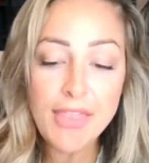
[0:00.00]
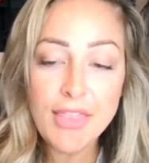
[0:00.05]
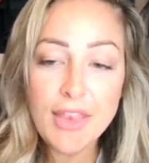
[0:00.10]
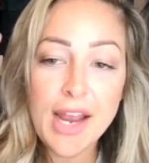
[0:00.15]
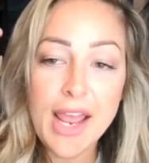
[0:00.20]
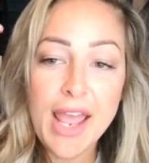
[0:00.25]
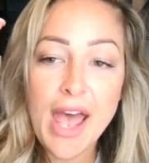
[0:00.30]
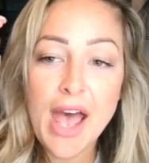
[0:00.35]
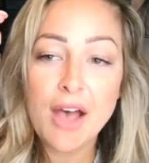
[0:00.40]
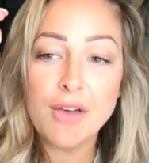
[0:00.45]
And
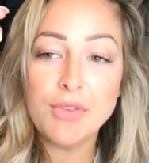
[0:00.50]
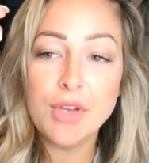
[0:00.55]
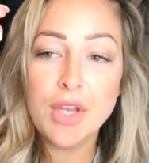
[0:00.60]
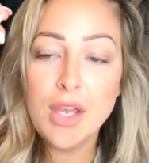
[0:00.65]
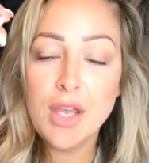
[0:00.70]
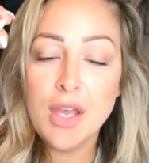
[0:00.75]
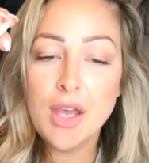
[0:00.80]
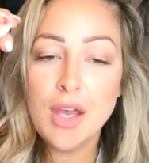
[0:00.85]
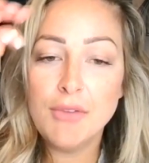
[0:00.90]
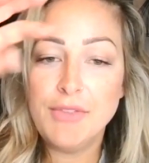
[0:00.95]
then I have
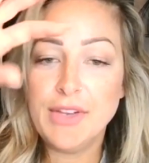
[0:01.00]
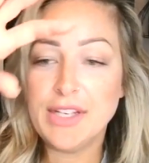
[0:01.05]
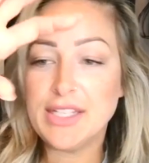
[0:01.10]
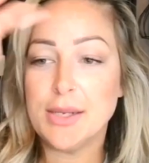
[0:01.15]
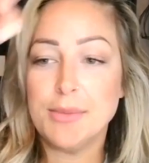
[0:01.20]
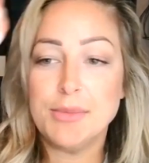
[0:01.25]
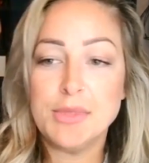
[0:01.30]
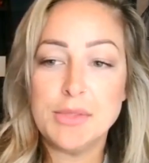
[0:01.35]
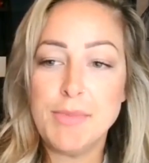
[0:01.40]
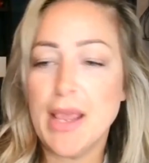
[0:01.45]

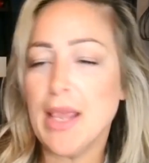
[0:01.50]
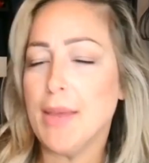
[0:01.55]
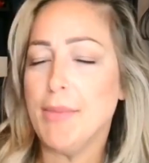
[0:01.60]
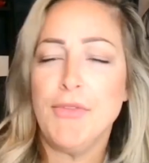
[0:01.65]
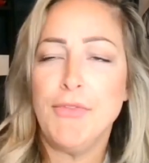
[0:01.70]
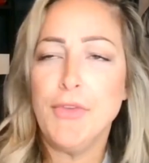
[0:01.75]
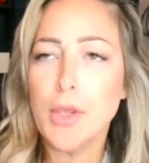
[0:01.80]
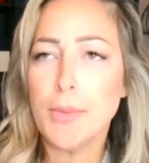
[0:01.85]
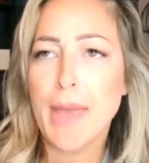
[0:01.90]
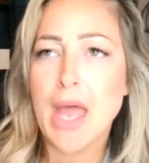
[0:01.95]
victims making
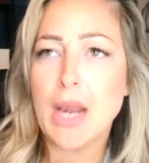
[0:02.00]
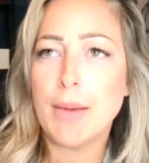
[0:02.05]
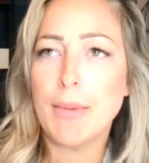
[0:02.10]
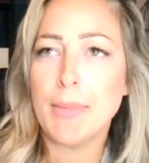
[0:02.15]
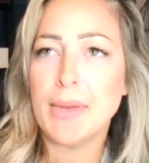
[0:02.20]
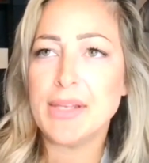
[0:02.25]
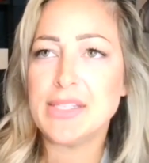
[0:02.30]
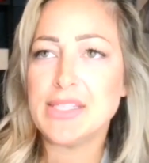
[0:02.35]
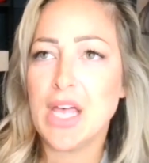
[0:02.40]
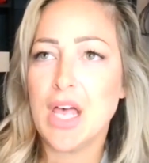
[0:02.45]
me feel bad
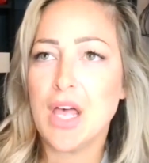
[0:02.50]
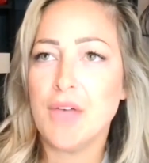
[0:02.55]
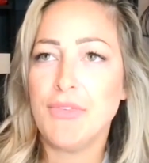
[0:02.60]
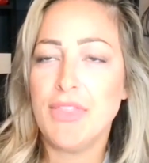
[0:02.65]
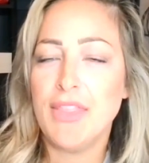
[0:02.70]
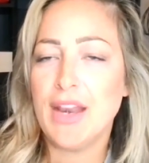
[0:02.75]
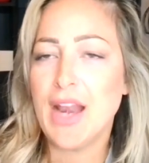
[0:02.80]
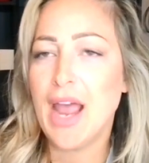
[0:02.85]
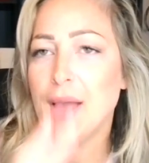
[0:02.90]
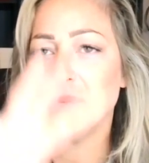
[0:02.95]
about myself.
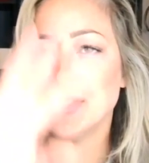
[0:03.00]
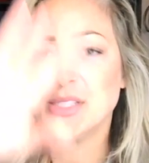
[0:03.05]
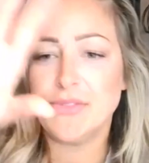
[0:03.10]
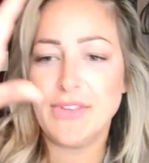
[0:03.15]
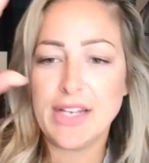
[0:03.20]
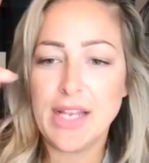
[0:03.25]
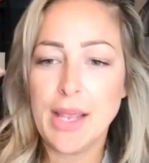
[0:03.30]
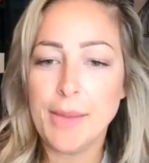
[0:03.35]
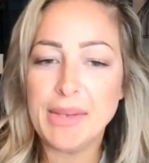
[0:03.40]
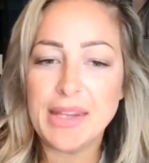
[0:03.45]
And then I was a
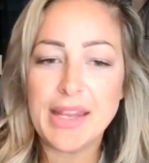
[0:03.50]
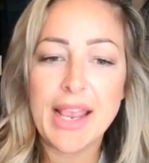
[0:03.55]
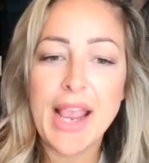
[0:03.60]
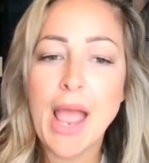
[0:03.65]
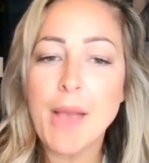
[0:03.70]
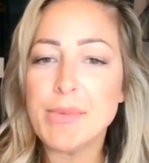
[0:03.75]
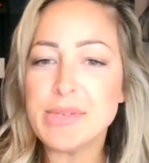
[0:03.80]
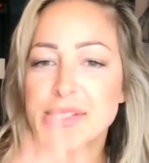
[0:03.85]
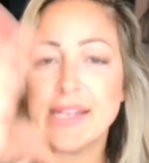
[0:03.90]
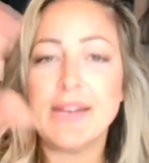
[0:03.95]
victim. I mean, like,
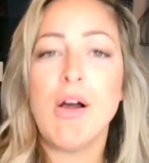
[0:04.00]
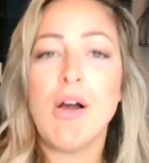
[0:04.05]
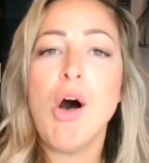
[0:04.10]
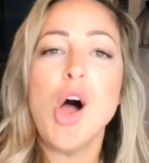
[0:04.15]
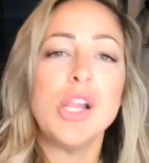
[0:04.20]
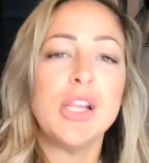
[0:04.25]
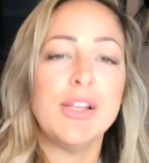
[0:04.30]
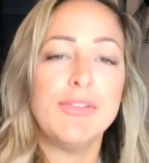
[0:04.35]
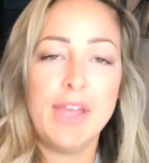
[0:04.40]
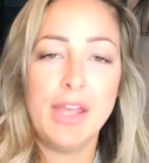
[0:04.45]
I was in
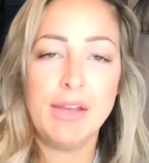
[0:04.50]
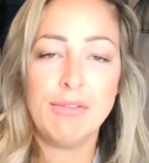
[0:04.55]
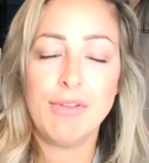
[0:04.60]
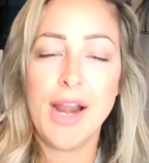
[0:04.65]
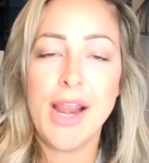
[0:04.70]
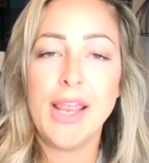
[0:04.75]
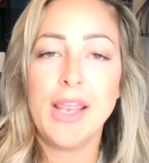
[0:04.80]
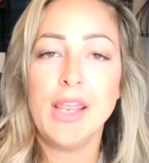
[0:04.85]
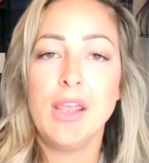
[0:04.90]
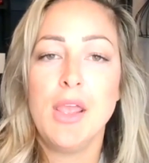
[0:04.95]
all of it,
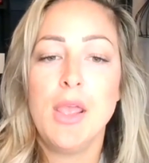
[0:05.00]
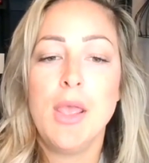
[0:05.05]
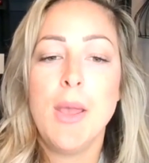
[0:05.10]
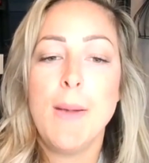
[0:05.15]
right?